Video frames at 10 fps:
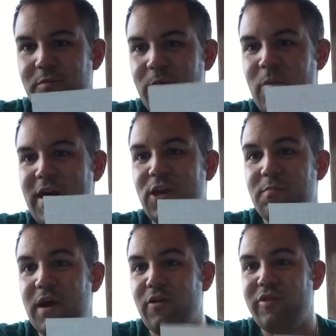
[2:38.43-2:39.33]
make your
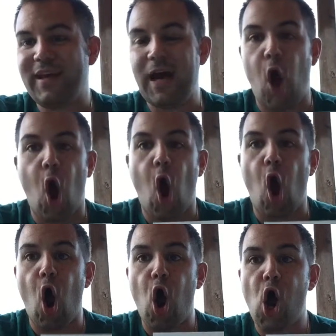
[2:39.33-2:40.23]
mouth like an
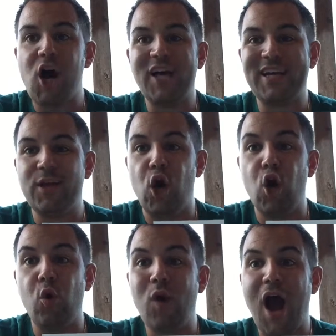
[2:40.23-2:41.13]

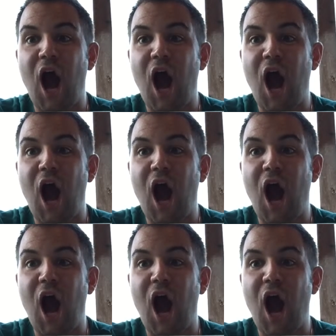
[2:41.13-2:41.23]
O,